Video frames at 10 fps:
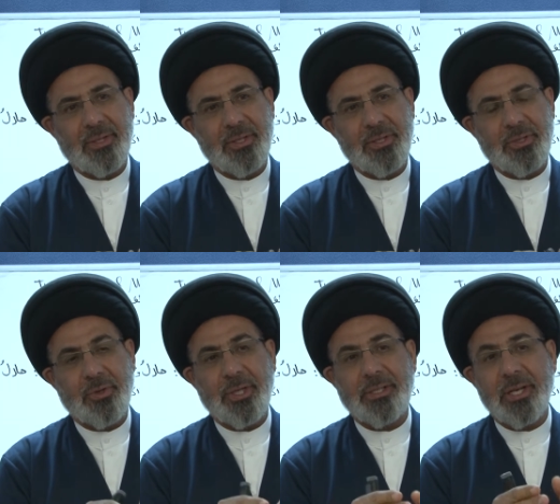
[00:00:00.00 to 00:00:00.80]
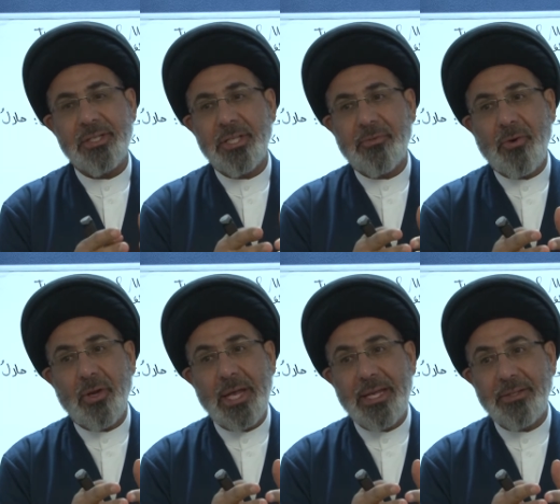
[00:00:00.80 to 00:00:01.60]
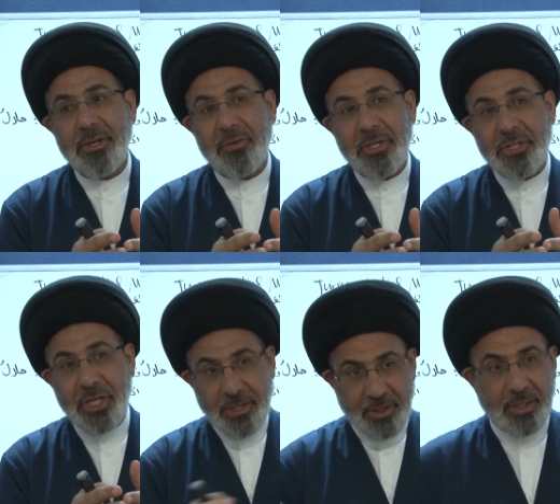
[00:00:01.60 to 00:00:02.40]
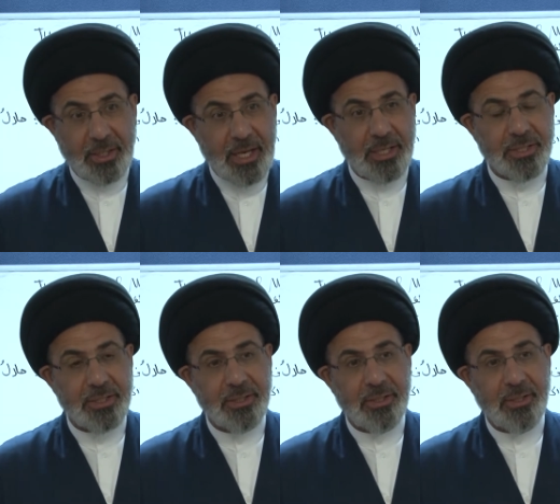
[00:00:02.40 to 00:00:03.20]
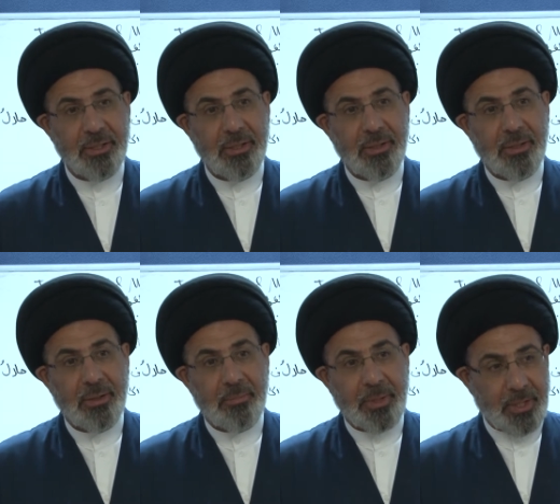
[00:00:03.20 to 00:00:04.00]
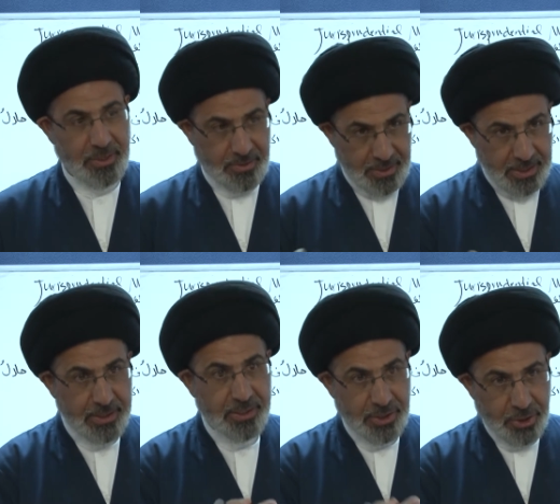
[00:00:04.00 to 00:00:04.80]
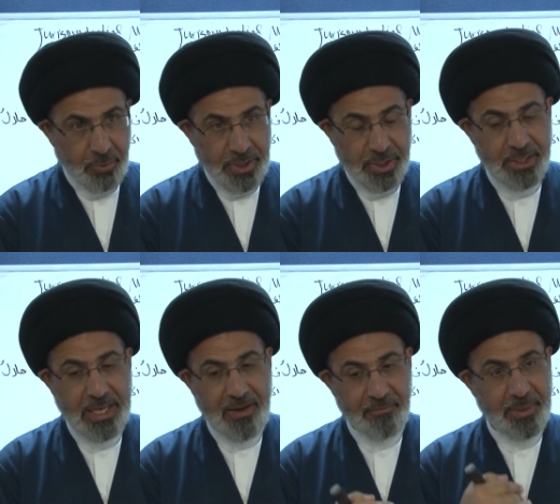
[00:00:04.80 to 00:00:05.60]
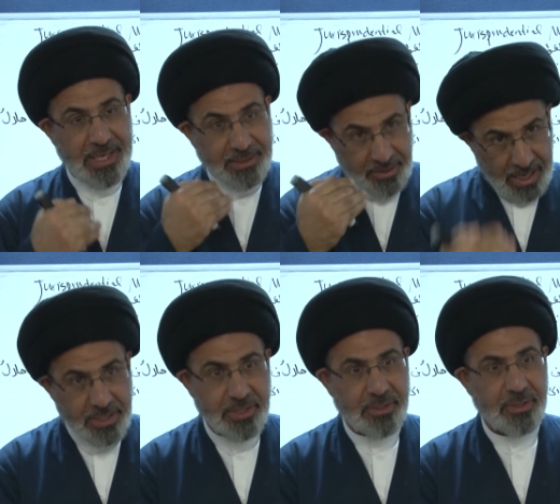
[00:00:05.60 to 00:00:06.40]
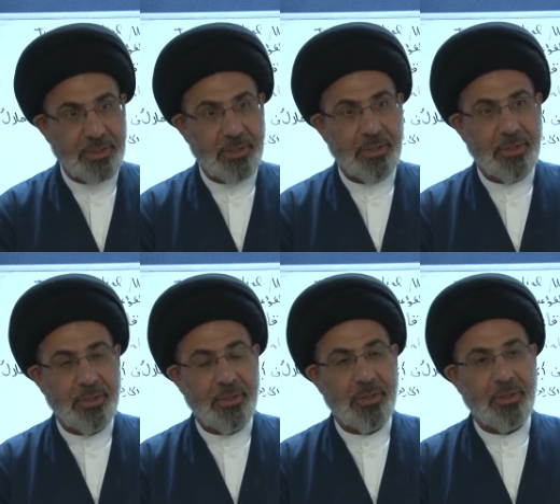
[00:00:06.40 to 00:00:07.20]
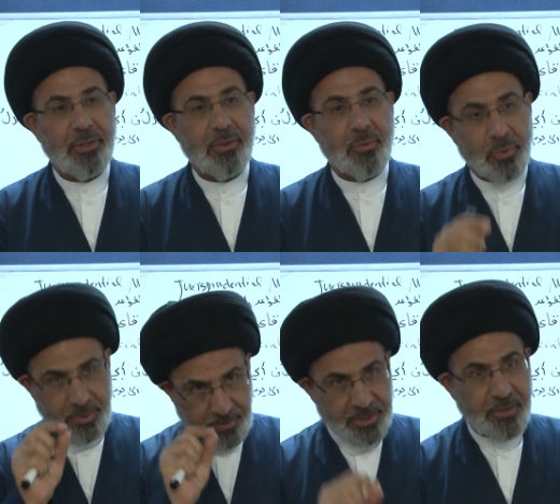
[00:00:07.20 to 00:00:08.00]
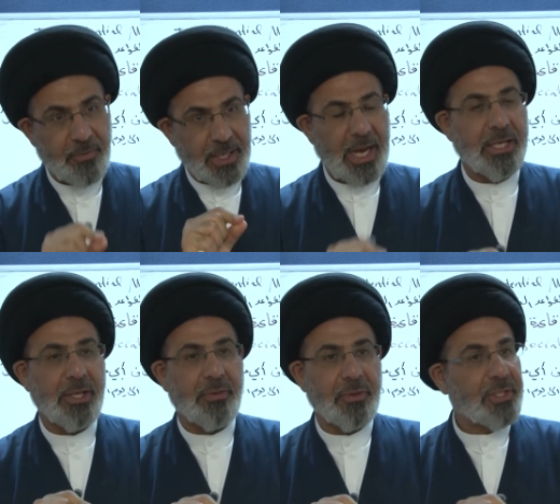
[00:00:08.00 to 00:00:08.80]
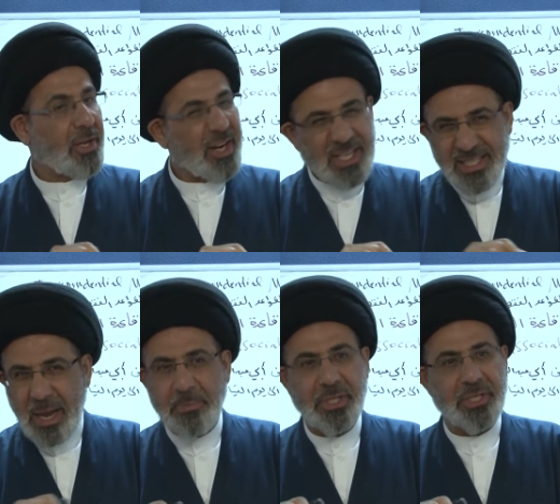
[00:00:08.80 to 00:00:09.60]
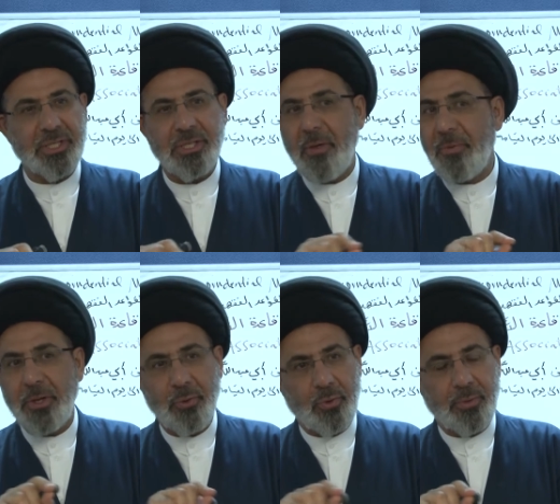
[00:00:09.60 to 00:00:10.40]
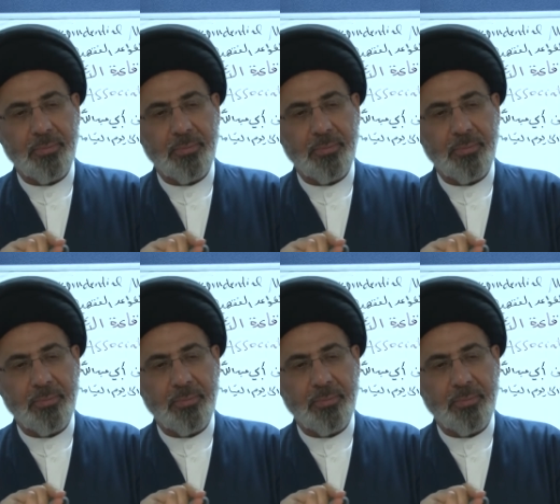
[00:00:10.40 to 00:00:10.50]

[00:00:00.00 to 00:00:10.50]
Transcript: So it doesn't fall under the general case, because these situations have been addressed through specific hadith. These are exceptions, not the norm.